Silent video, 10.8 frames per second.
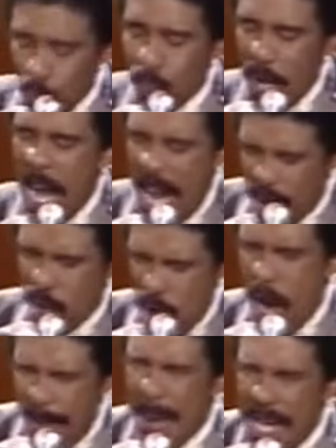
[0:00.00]
Yeah, sure,
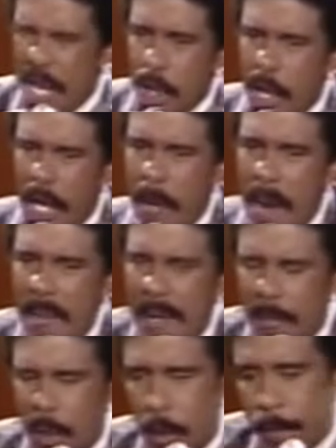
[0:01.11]
I'll bring you a turkey, baby,
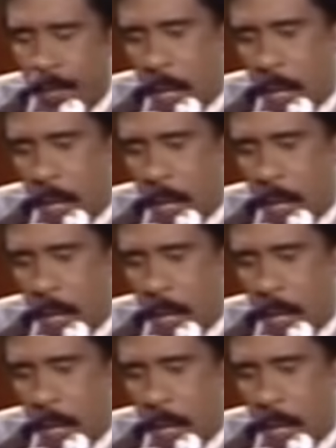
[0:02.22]
you know.